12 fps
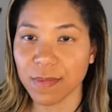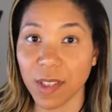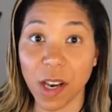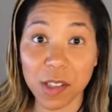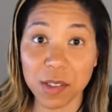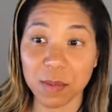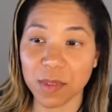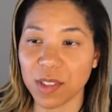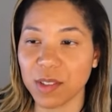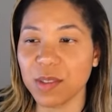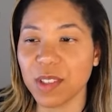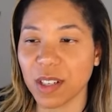Awesome, the
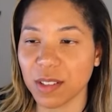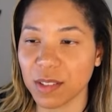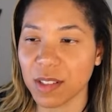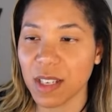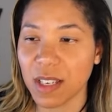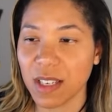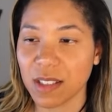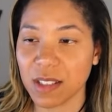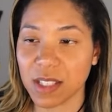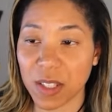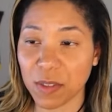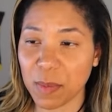new color
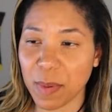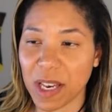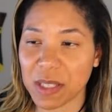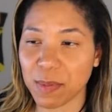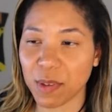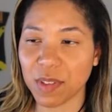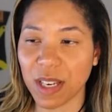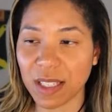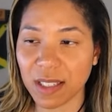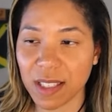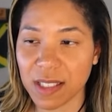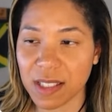successfully passed both
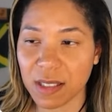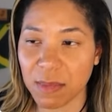guidelines,